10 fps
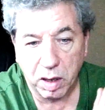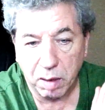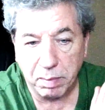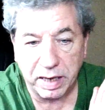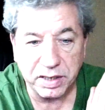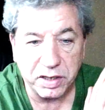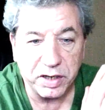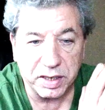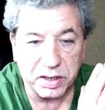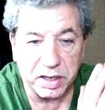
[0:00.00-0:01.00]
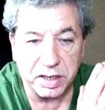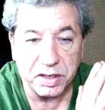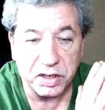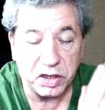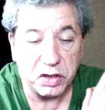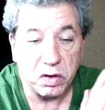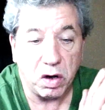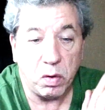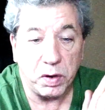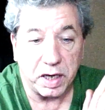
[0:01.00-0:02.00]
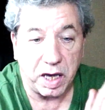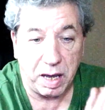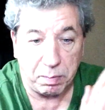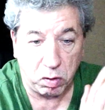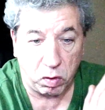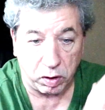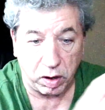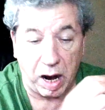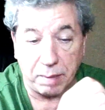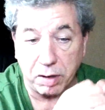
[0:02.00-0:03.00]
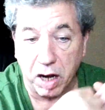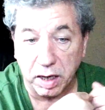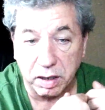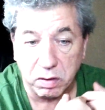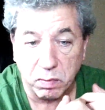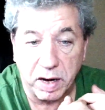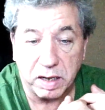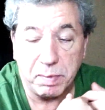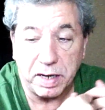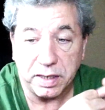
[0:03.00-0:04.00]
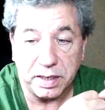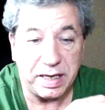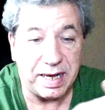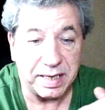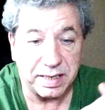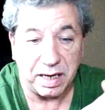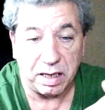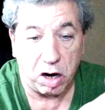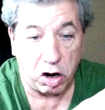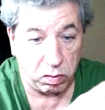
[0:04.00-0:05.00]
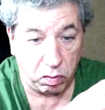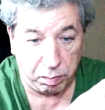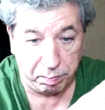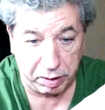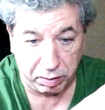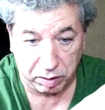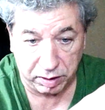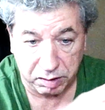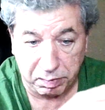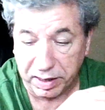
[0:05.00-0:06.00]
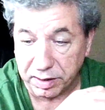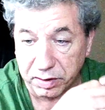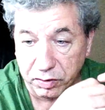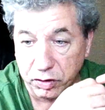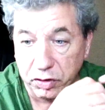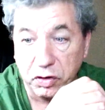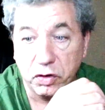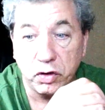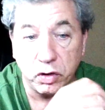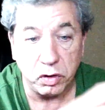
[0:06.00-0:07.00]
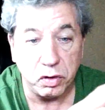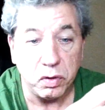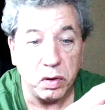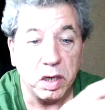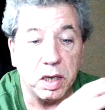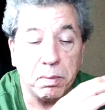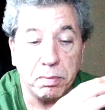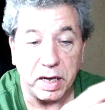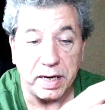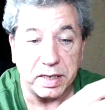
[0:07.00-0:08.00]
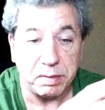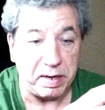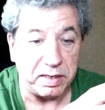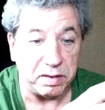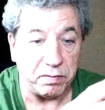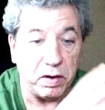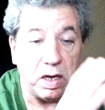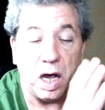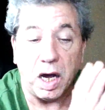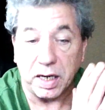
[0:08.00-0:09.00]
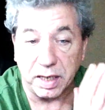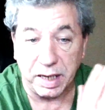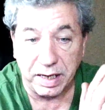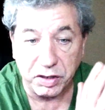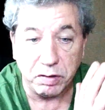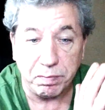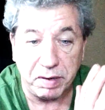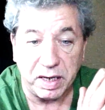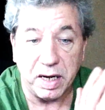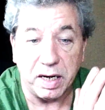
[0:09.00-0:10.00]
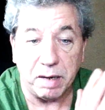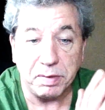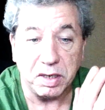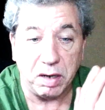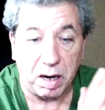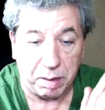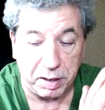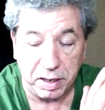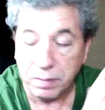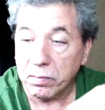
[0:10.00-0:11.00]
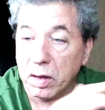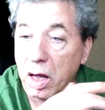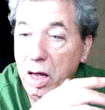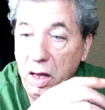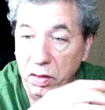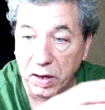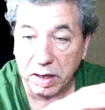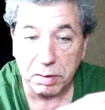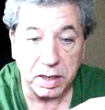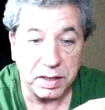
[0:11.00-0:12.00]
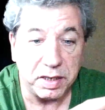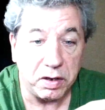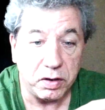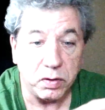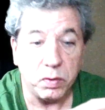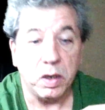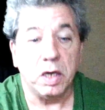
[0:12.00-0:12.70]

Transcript: my suggestion is still go with a camcorder. I'm not going to recommend a DSLR or mirrorless because they're just too plain expensive. Unless you're picking it up as a hobby, then I'm going to tell you